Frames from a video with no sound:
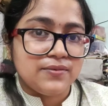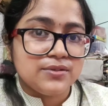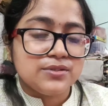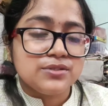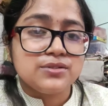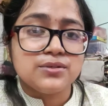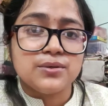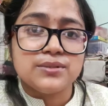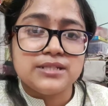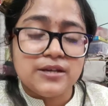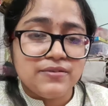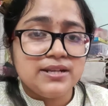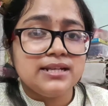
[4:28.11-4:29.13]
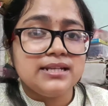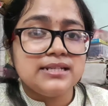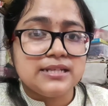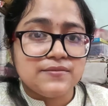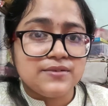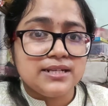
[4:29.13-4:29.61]
so definitely
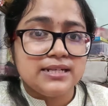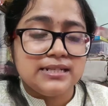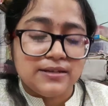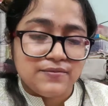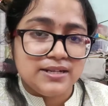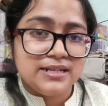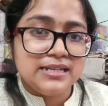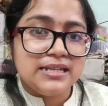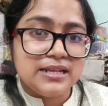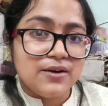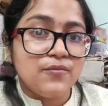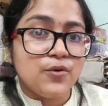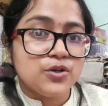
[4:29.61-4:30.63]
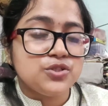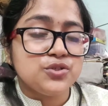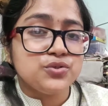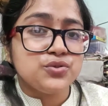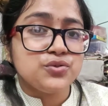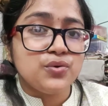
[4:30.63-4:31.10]
definitely definitely love what you
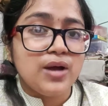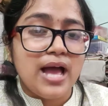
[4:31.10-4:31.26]
do